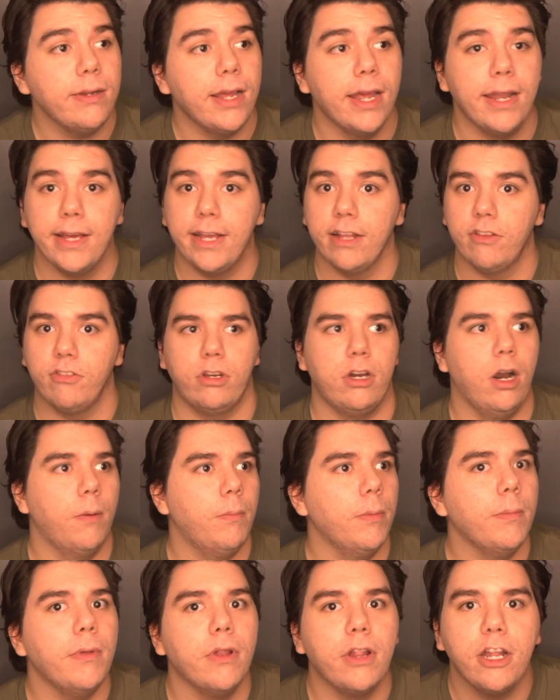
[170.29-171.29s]
and it gets a
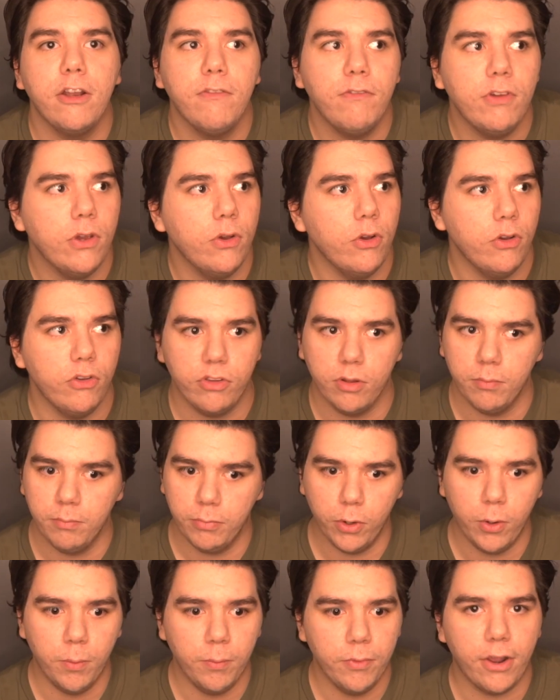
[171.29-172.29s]
couple million views and
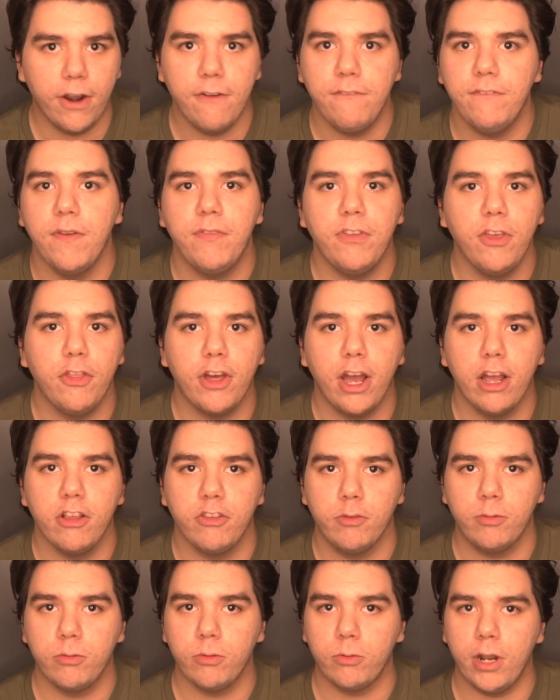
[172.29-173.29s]
boom, there are
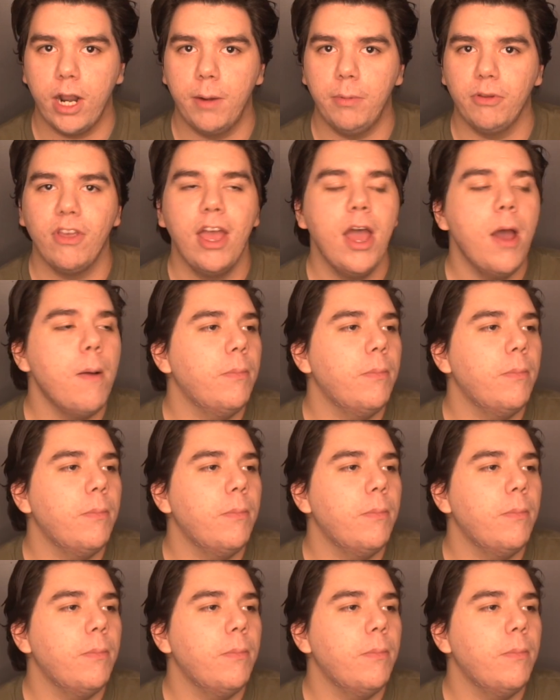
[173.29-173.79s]
50,000 subscribers.